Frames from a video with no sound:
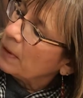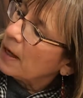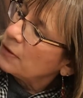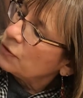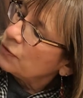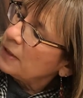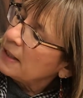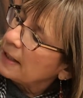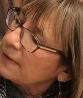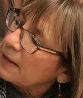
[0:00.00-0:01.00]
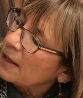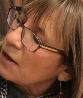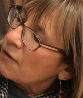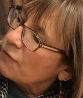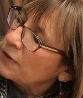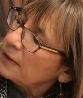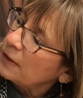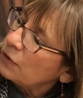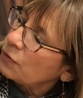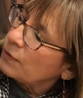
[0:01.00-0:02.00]
underneath for the
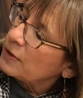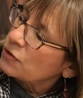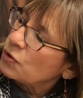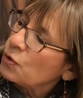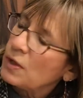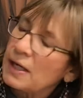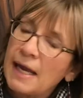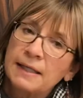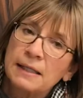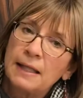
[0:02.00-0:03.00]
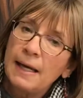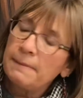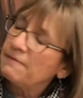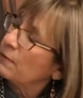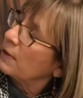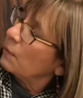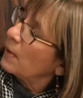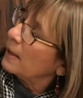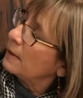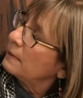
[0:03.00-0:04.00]
little creatures who can't climb very well.